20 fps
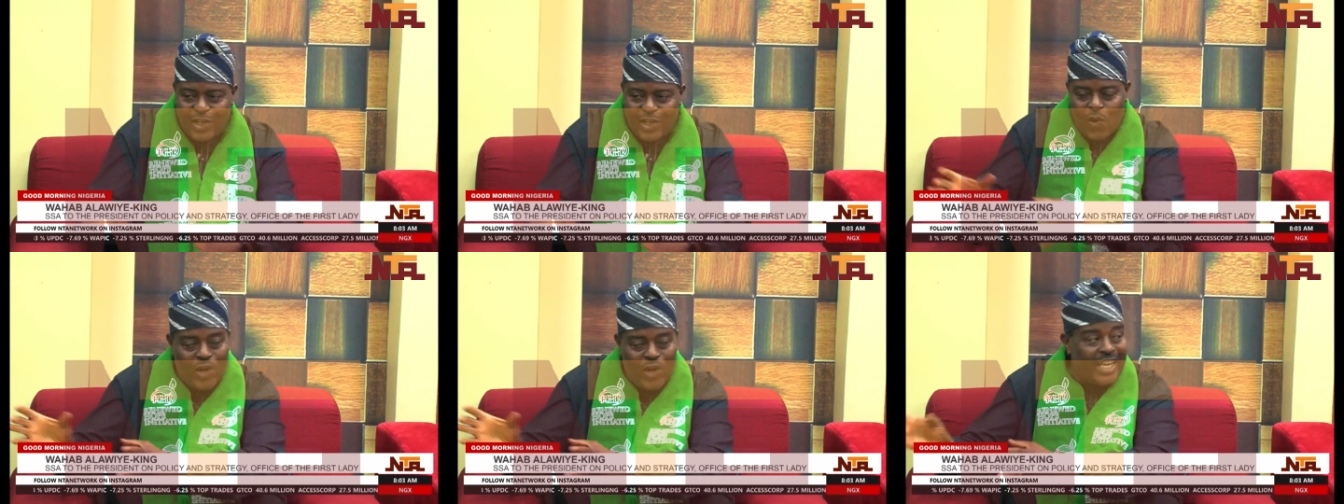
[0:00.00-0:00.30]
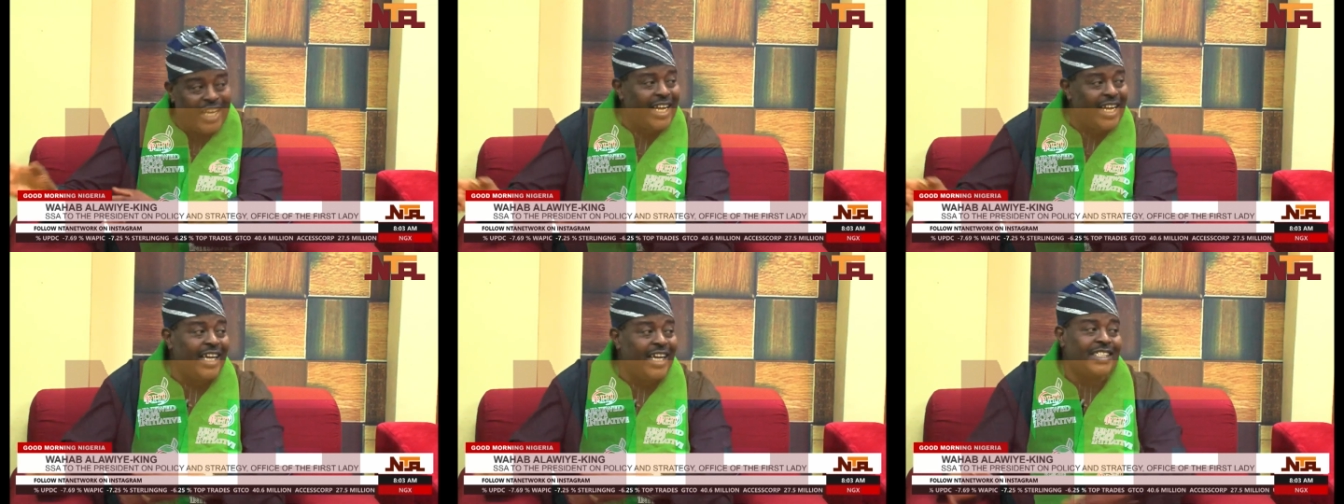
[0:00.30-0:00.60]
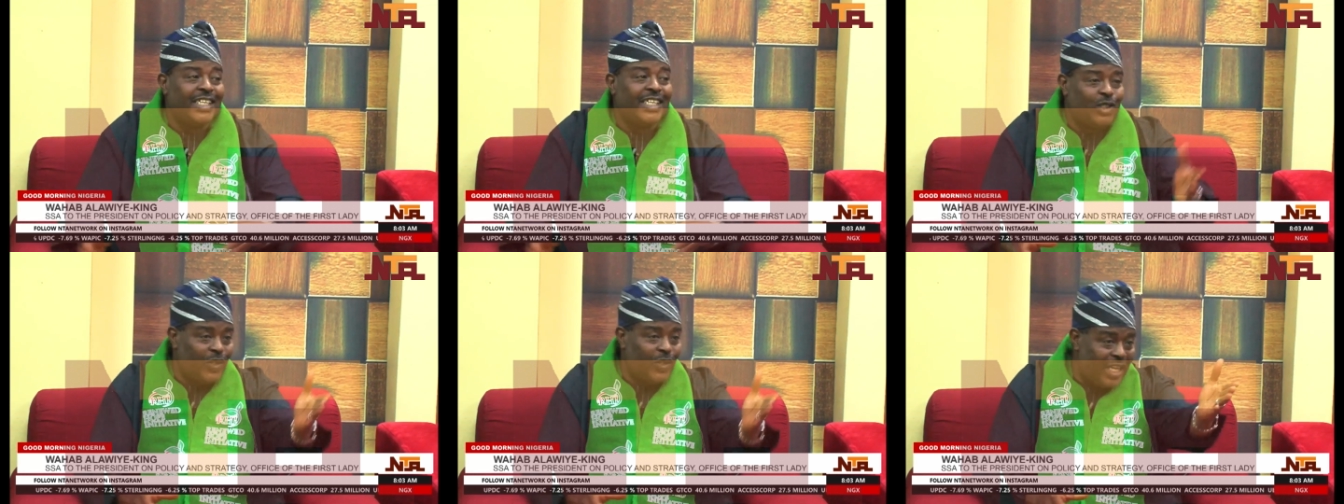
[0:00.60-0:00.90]

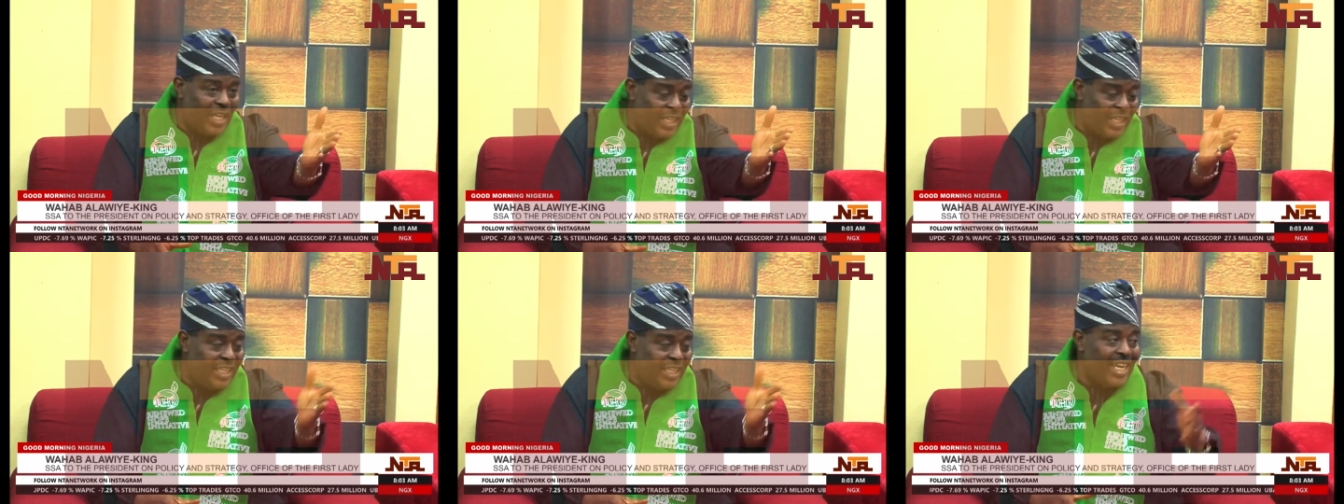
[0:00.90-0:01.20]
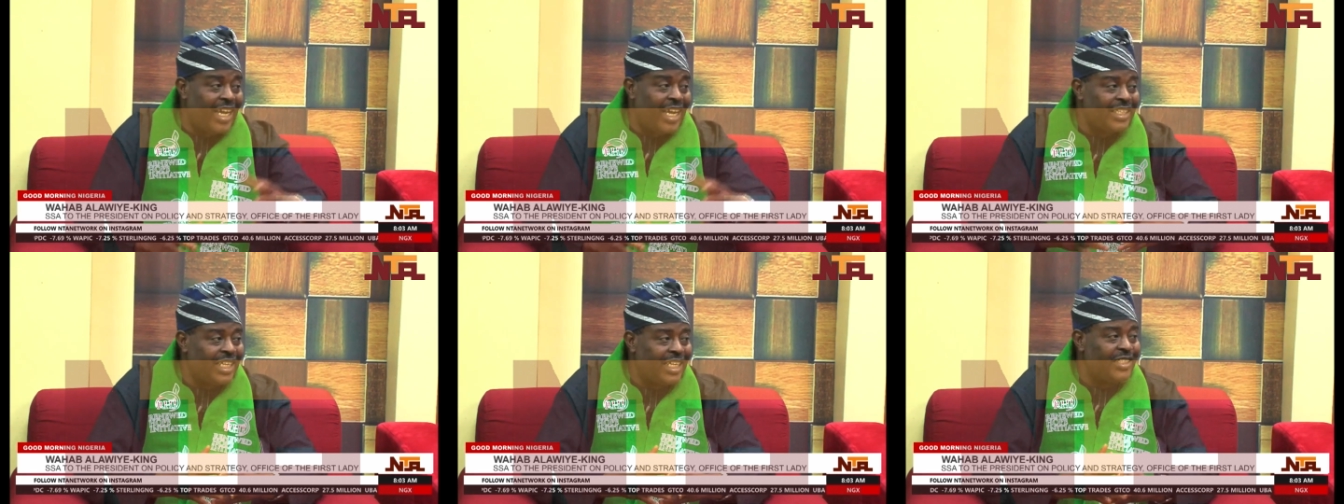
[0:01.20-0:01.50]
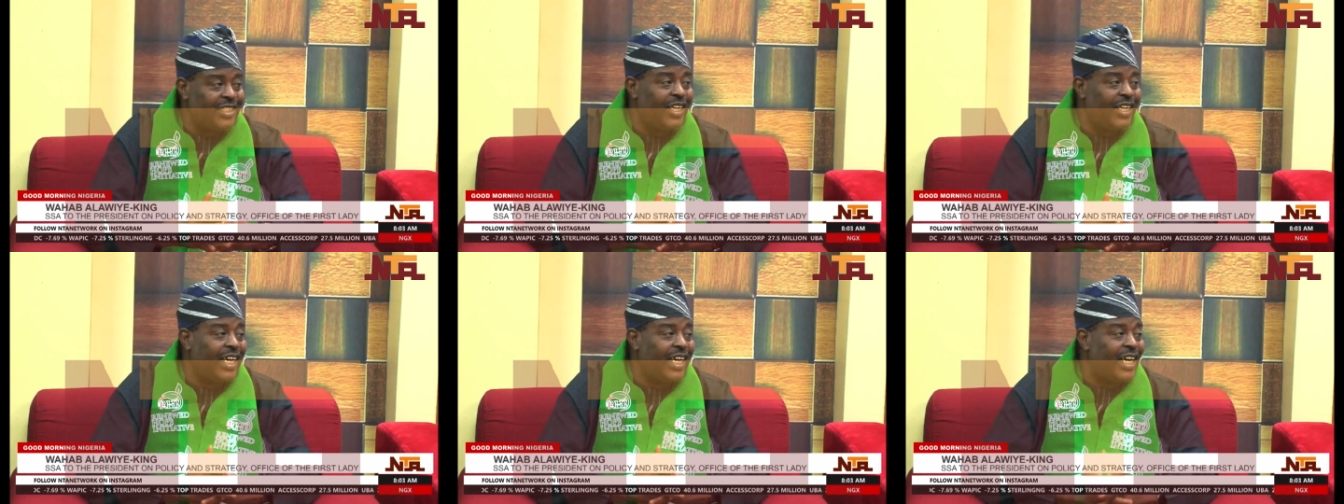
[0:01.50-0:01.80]
organization like
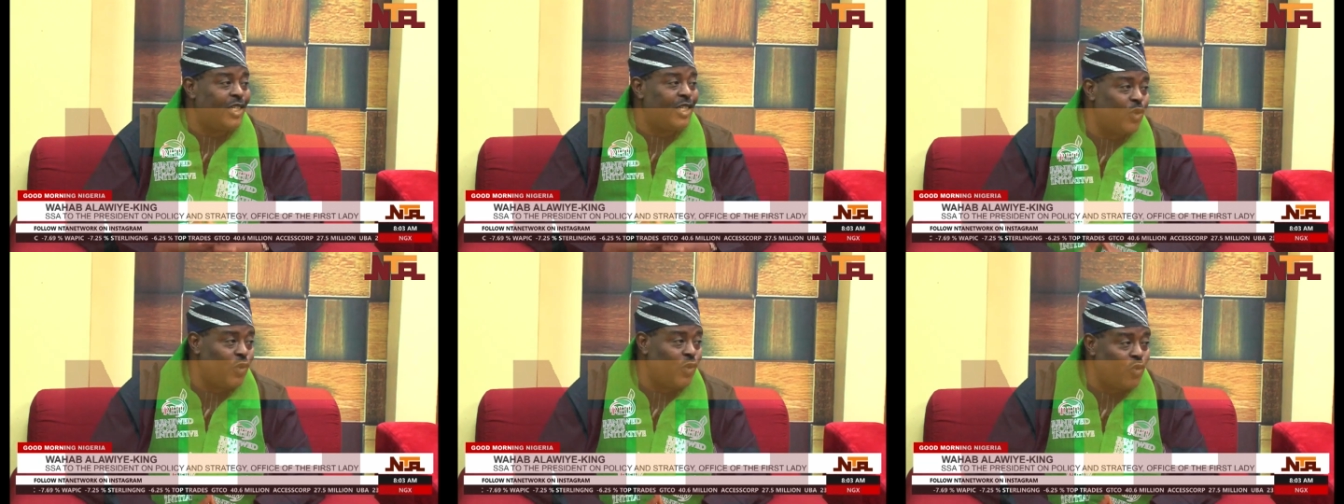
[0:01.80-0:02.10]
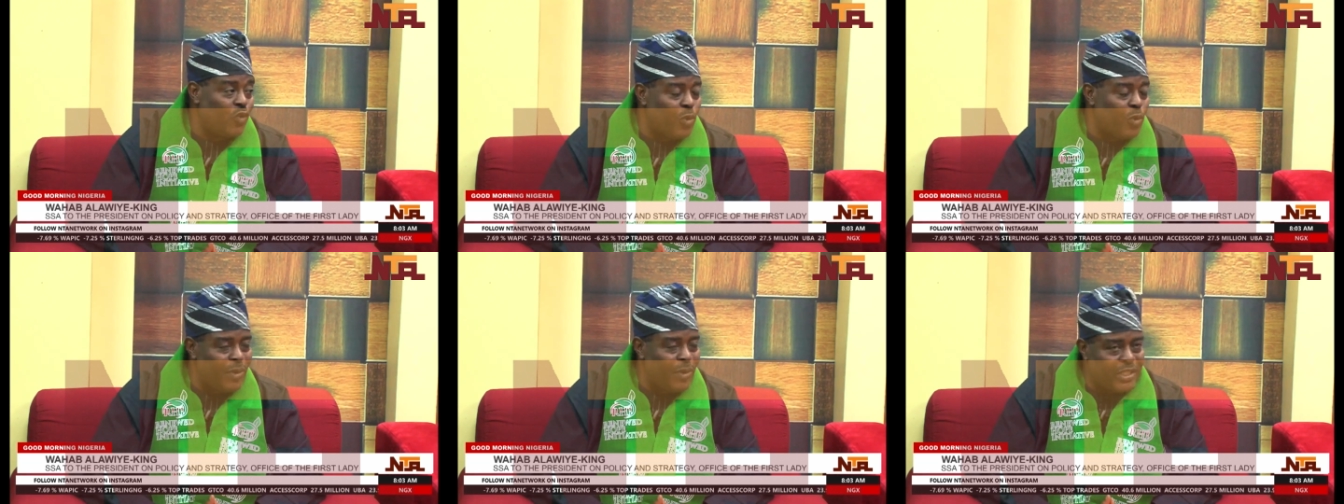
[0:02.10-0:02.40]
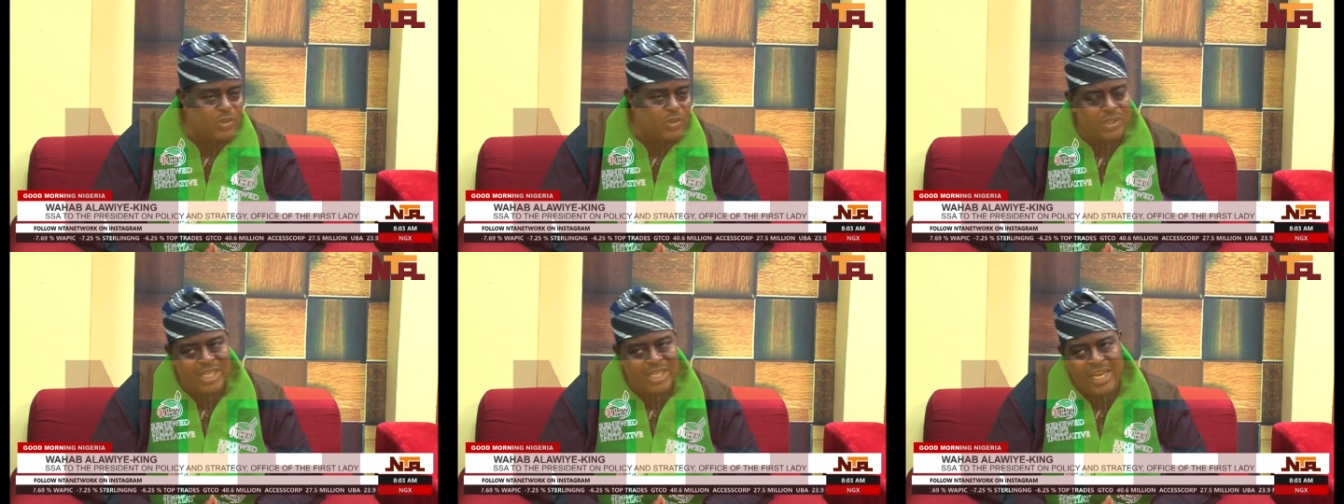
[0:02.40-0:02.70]
National Council of Women's
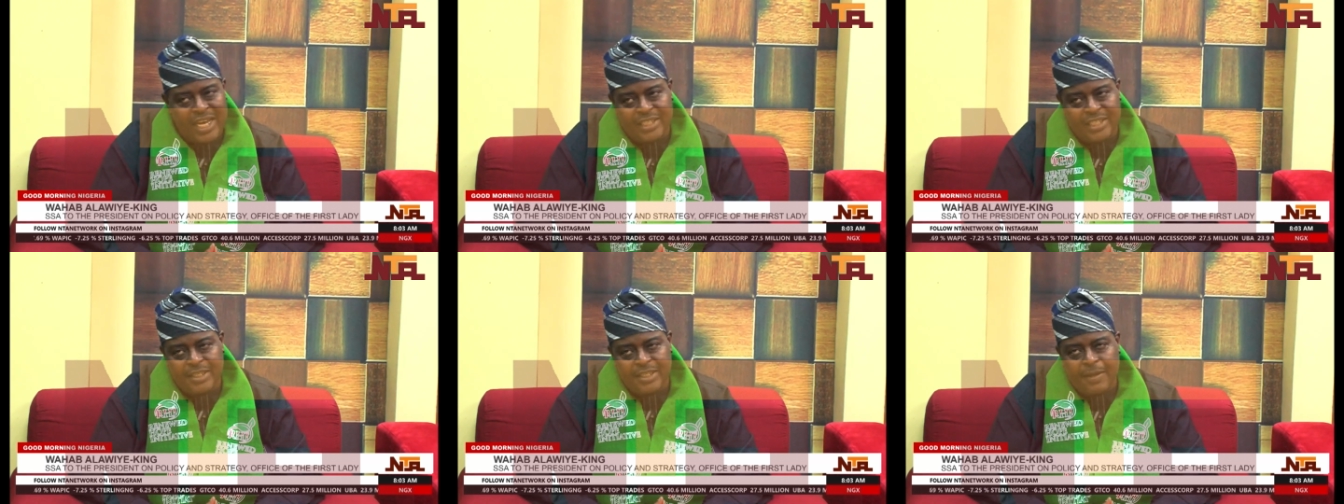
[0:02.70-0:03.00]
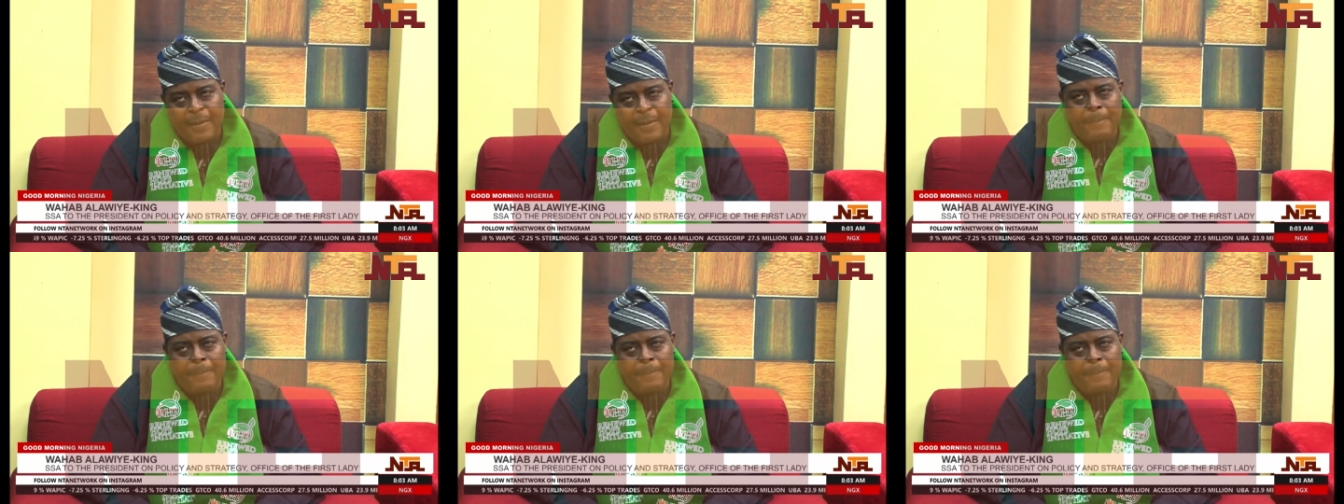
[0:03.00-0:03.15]
Society.